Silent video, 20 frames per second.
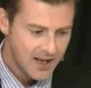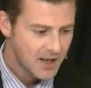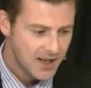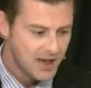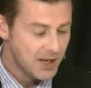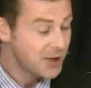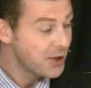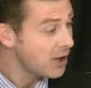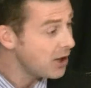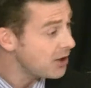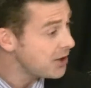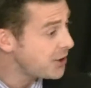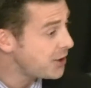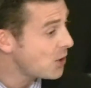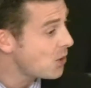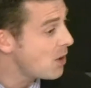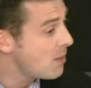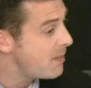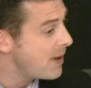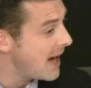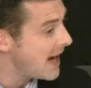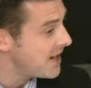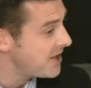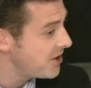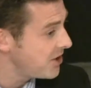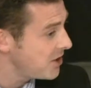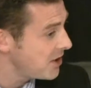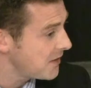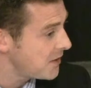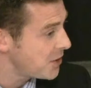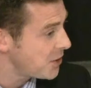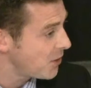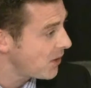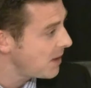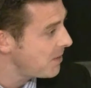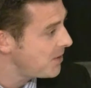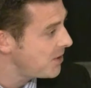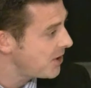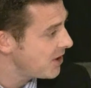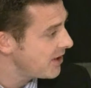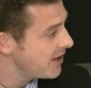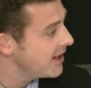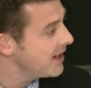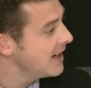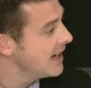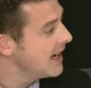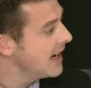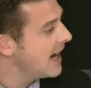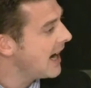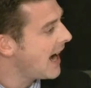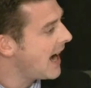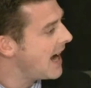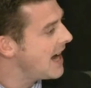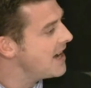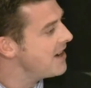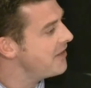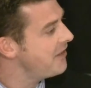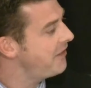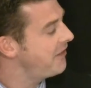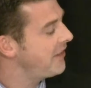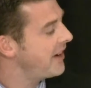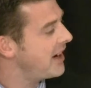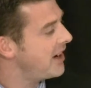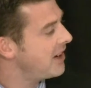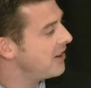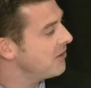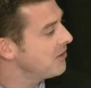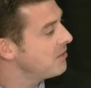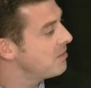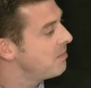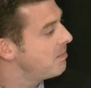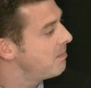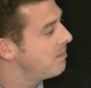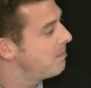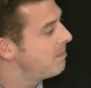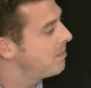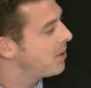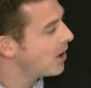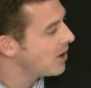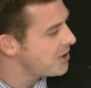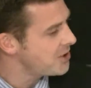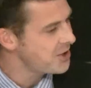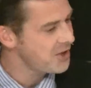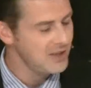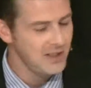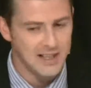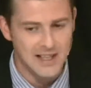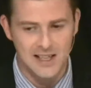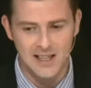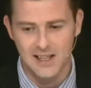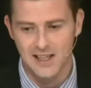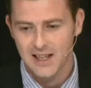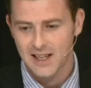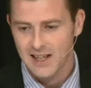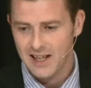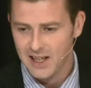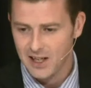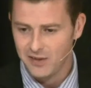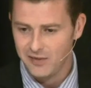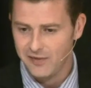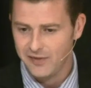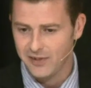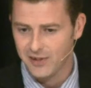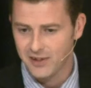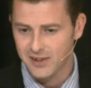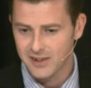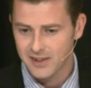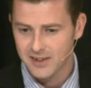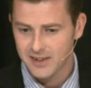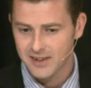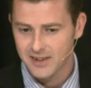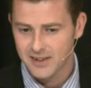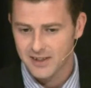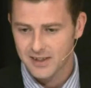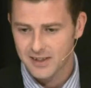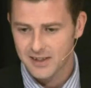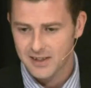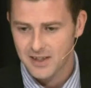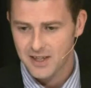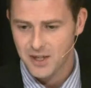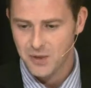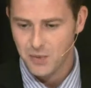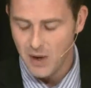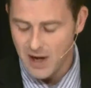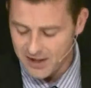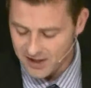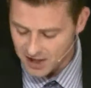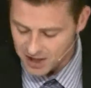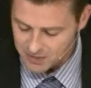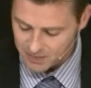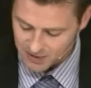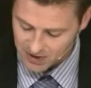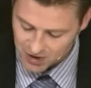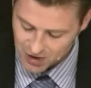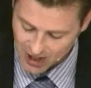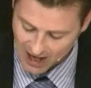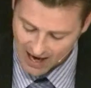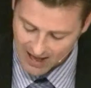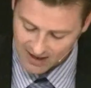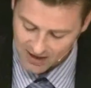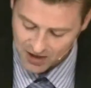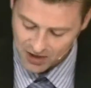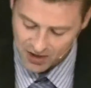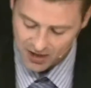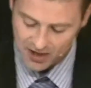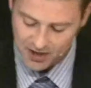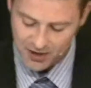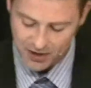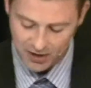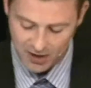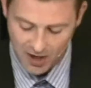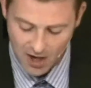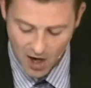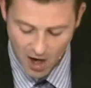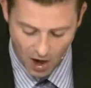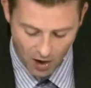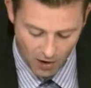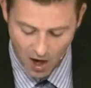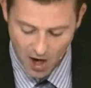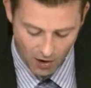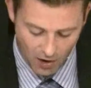But it's also a passage of Scripture that I have found personally helpful. It's when there's been challenges or, or